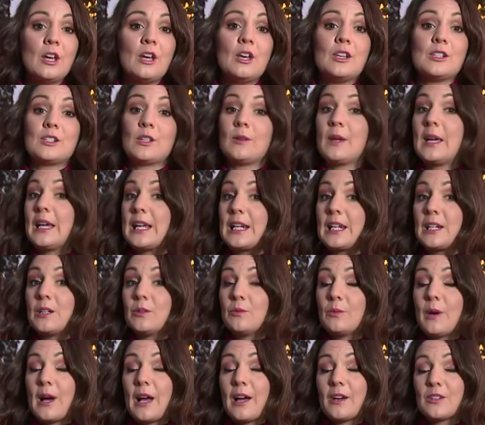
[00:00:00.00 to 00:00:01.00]
So England
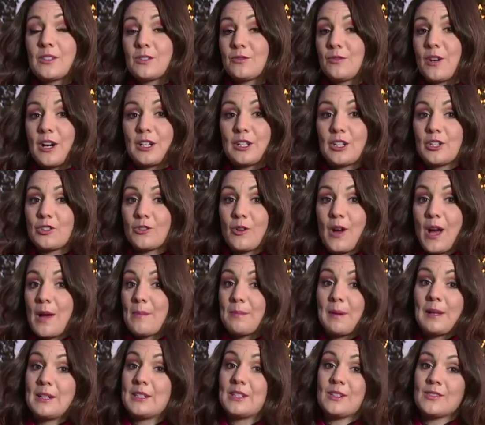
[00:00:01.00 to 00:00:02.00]
and Wales, fine and dry,
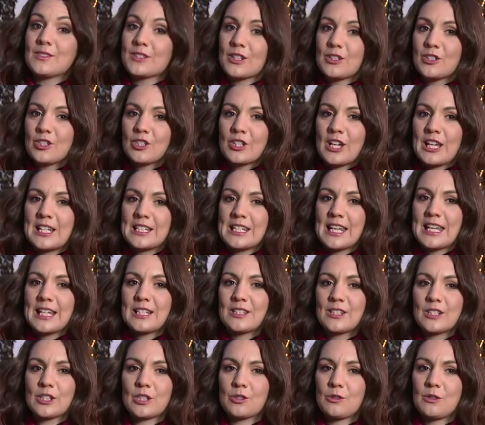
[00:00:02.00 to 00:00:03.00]
plenty of sunshine
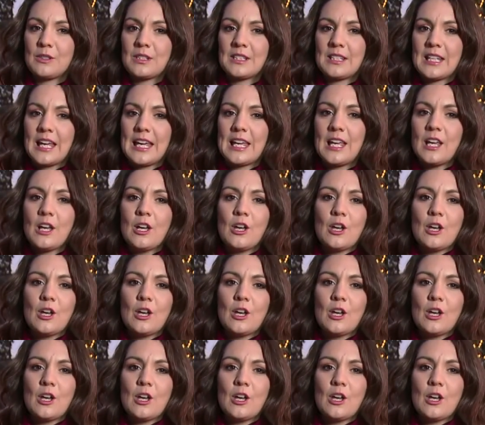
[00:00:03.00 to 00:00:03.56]
takes us through the day.